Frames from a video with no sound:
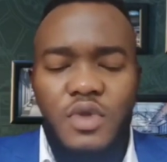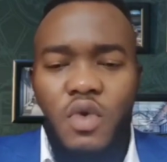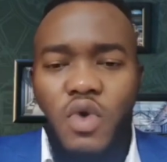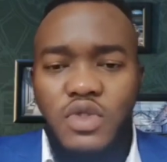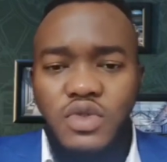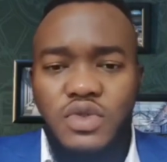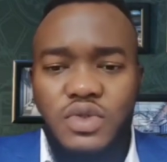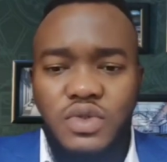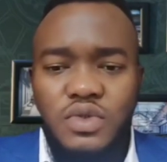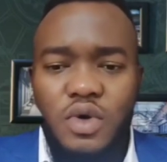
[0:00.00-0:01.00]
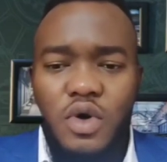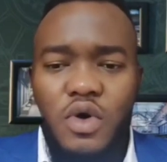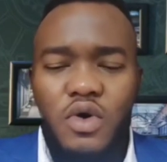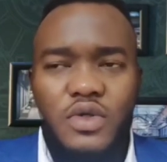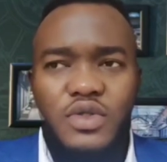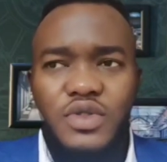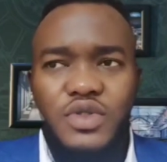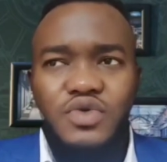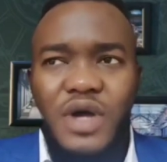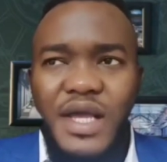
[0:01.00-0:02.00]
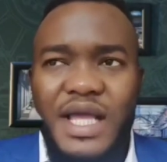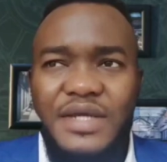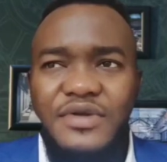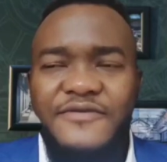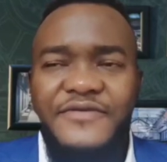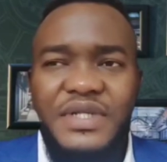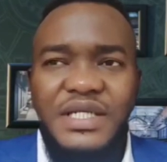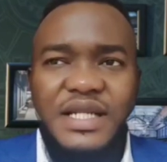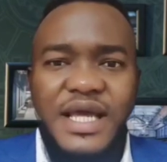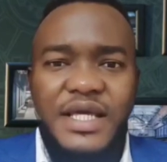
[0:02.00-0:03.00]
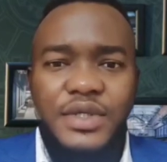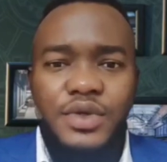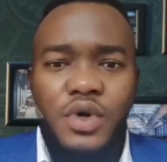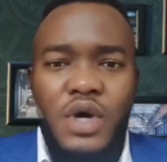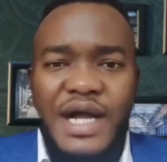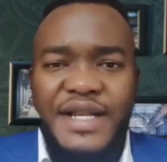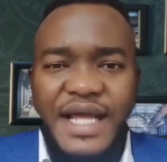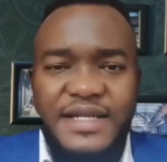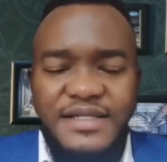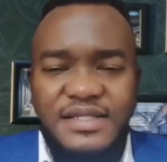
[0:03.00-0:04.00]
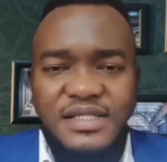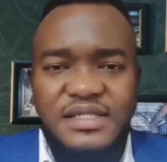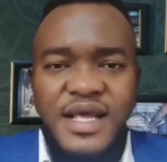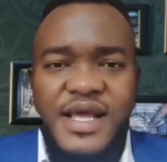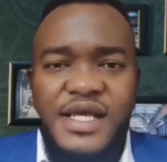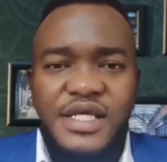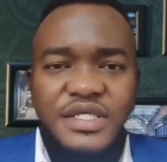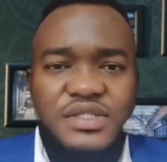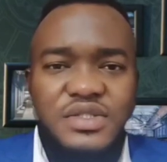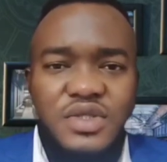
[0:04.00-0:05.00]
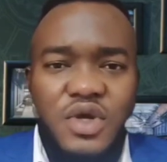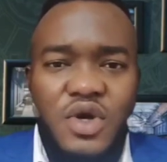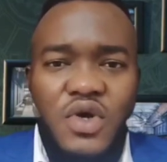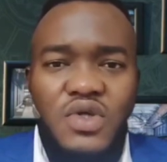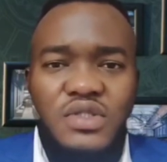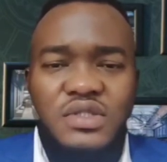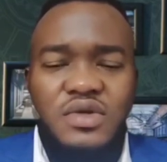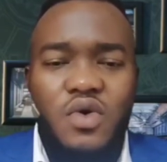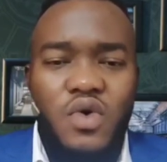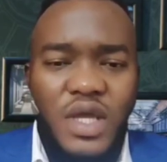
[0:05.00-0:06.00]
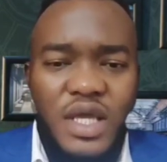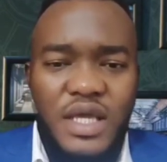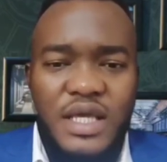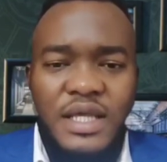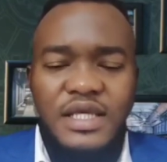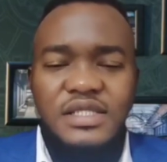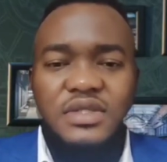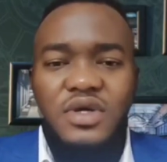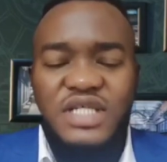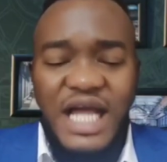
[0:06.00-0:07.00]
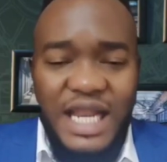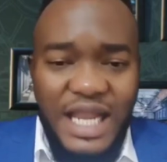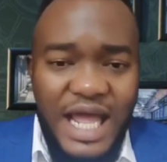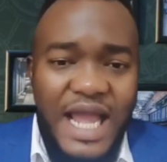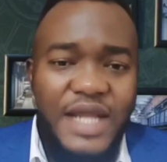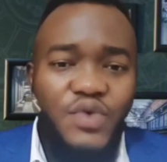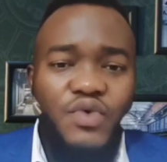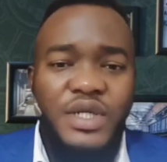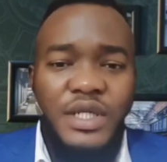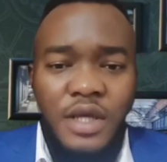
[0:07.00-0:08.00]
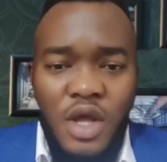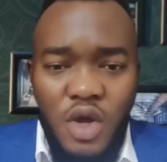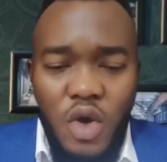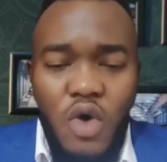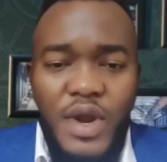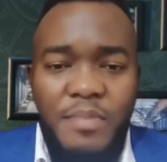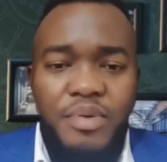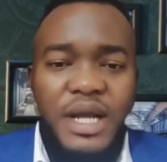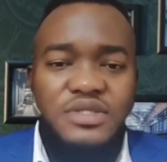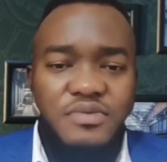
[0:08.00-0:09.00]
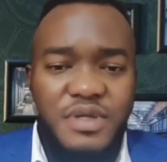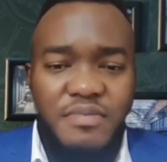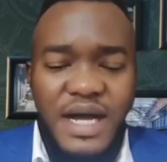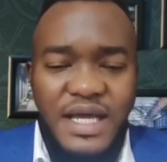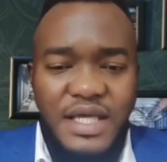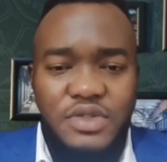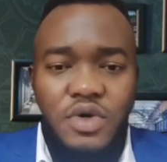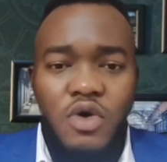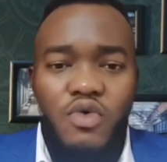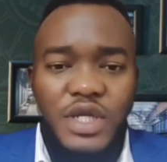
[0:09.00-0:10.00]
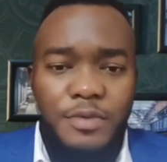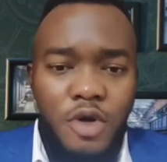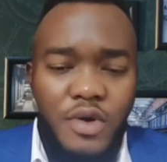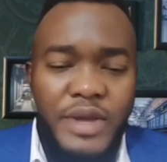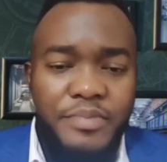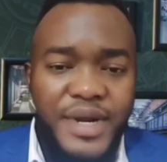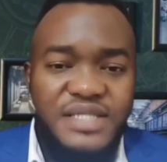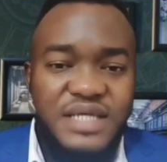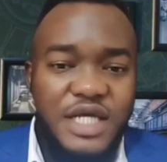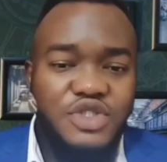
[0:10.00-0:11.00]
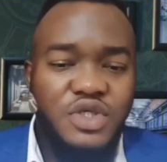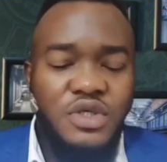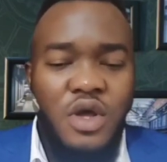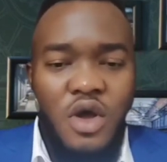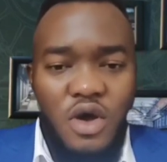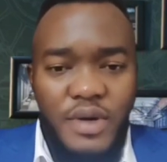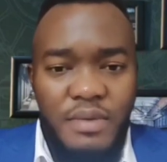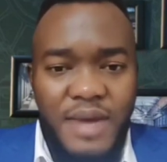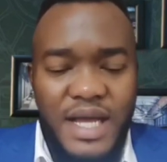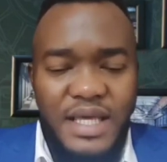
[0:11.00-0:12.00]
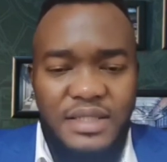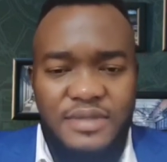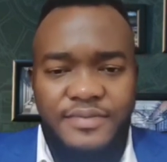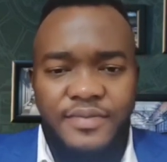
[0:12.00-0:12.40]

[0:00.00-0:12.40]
what to do, or you are kind of feeling like your analysis is not okay, is not aligned with the current price of the market or with the current price action of the market.